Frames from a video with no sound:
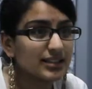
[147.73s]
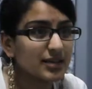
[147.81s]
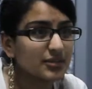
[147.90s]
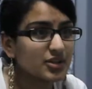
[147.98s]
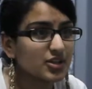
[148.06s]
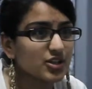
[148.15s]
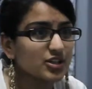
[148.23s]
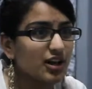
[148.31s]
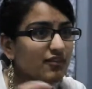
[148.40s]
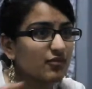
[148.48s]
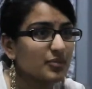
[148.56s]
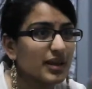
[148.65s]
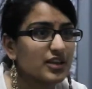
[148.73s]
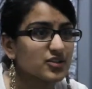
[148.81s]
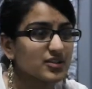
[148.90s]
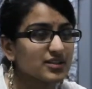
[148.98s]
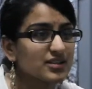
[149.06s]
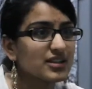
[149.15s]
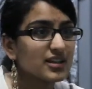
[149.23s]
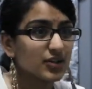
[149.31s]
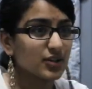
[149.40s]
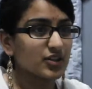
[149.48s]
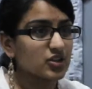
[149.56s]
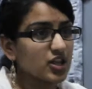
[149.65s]
images off the page and
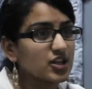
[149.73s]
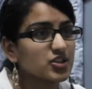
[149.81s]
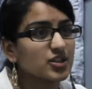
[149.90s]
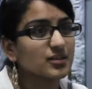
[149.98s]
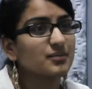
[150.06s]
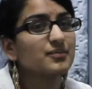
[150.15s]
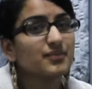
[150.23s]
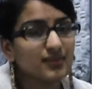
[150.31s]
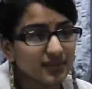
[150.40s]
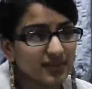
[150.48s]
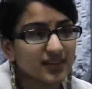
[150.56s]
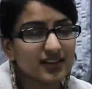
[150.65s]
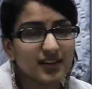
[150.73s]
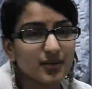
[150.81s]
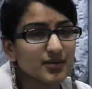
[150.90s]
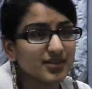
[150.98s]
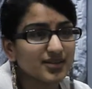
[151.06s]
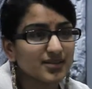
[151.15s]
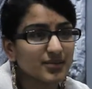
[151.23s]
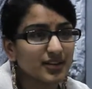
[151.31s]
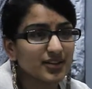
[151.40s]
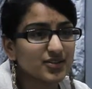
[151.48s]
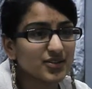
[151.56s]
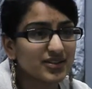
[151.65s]
you can change them. That was really
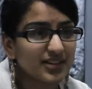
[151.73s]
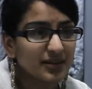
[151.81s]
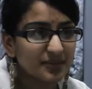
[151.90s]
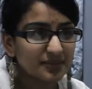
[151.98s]
interesting.